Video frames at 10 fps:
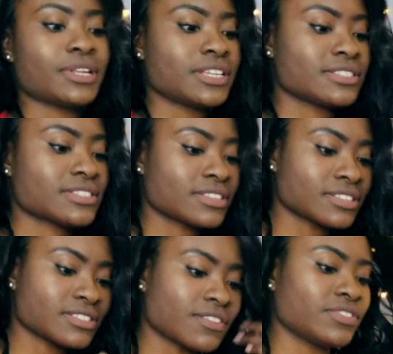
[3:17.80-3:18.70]
Place the
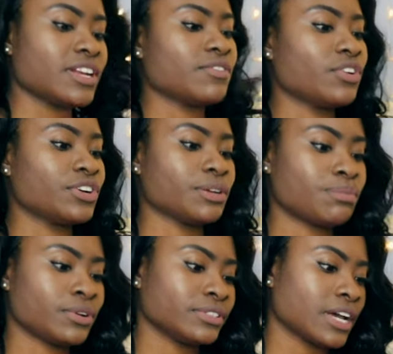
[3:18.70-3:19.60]
stuff that I've already
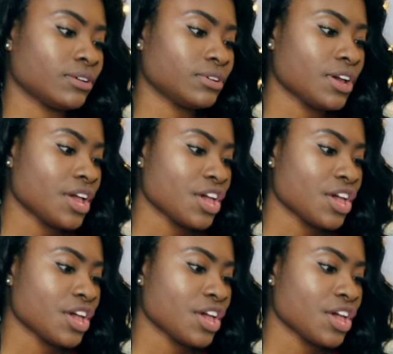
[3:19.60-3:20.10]
pulled out.